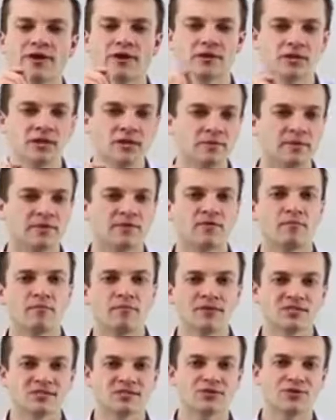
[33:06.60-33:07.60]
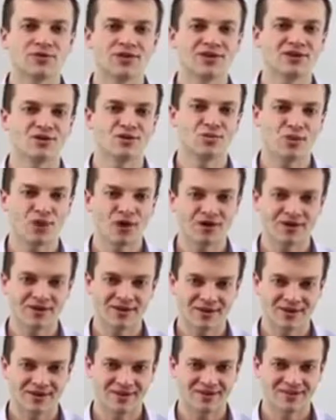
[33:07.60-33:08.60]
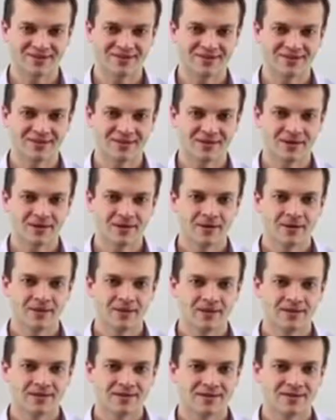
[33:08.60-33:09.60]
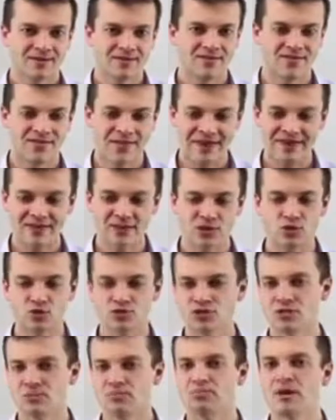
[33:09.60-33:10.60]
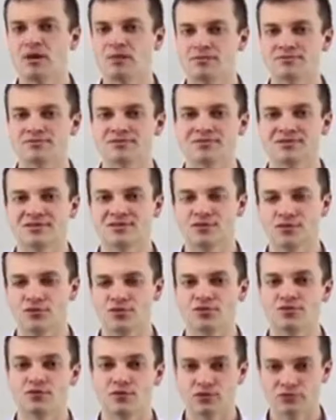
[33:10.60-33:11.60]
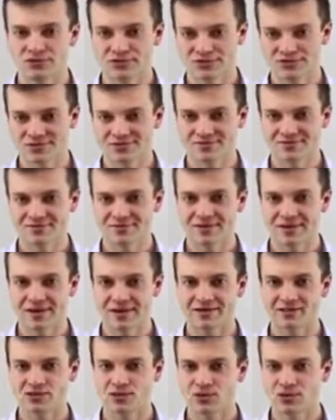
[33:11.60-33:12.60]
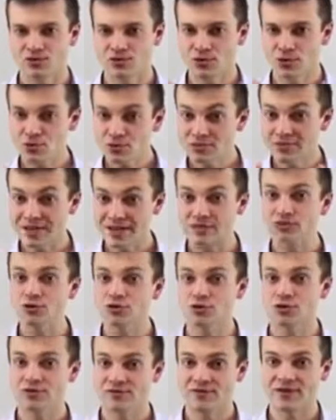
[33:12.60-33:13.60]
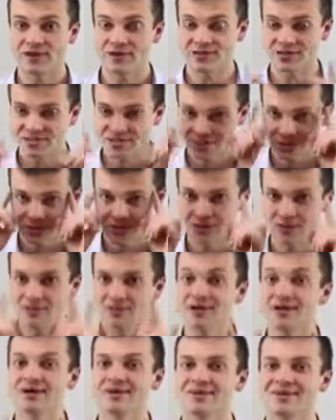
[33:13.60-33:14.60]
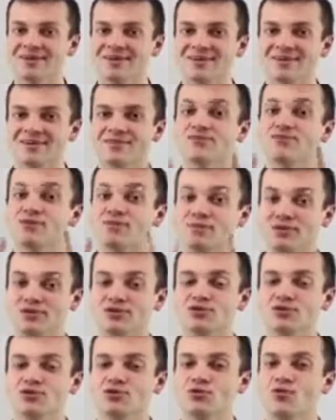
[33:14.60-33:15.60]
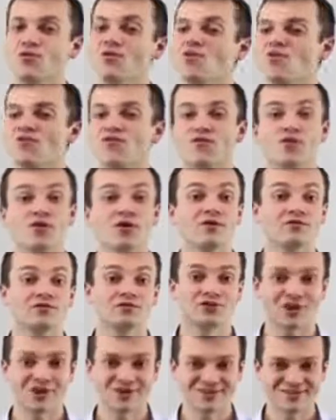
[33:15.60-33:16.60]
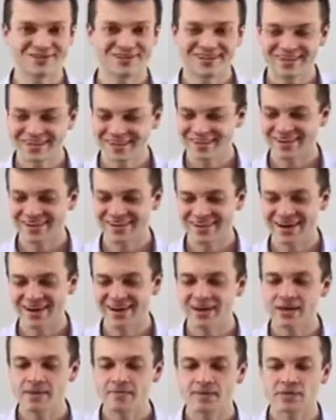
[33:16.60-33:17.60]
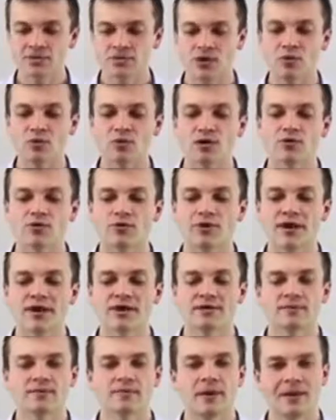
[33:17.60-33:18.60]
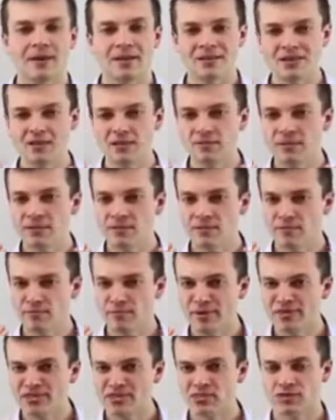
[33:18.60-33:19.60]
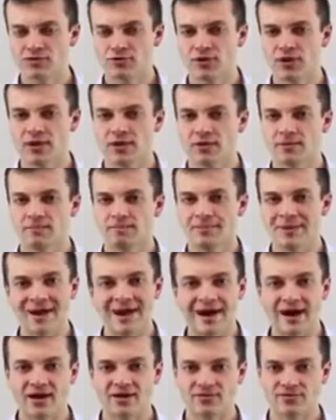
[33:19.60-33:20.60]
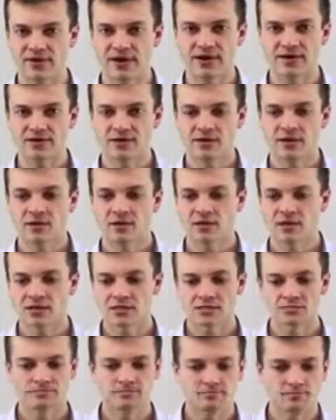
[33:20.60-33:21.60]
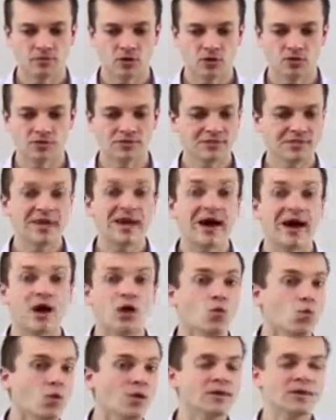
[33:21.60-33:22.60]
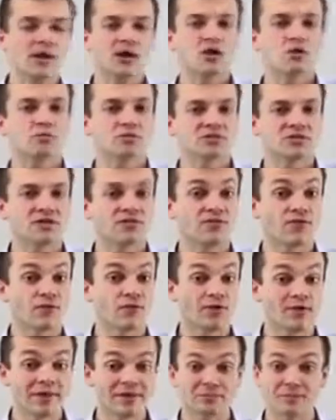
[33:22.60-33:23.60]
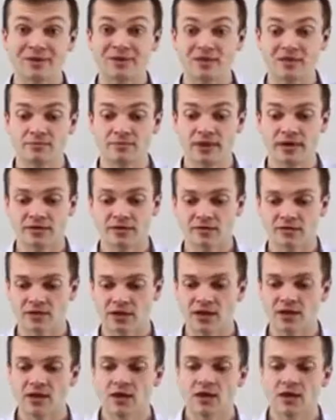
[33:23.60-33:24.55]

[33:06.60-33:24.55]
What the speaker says: can create a little bit of a mystery in your marketing, that usually bumps your conversions, okay? So use that to your advantage. That's a little nugget from me to you, free of charge, all right? So I want to create a little bit of mystery behind that because, you know, see how 100% free, that's my lead magnet,